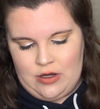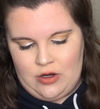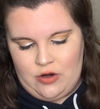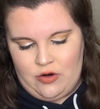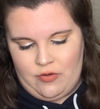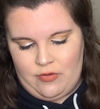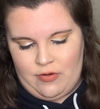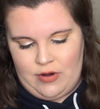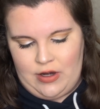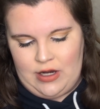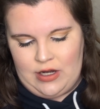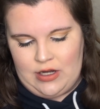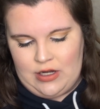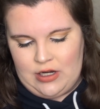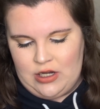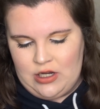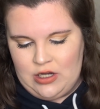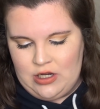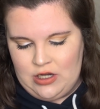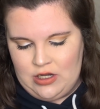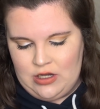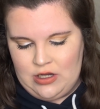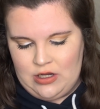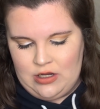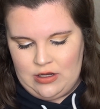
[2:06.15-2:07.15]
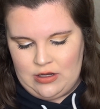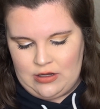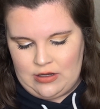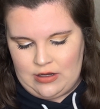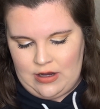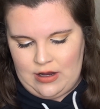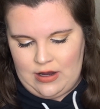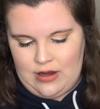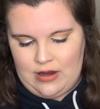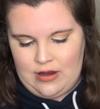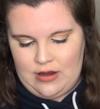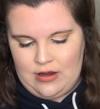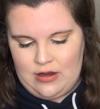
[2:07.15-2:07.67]
green
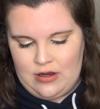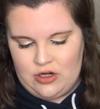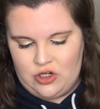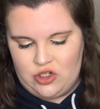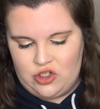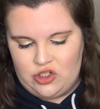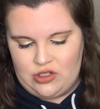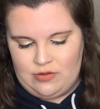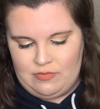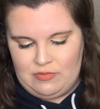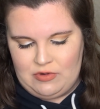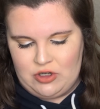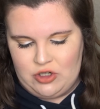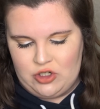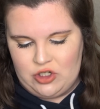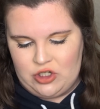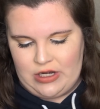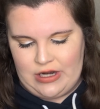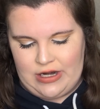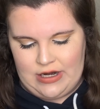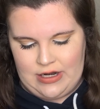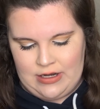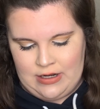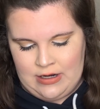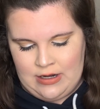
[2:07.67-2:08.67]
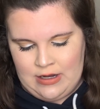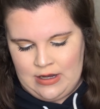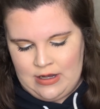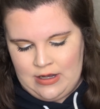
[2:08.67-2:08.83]
shimmer shade.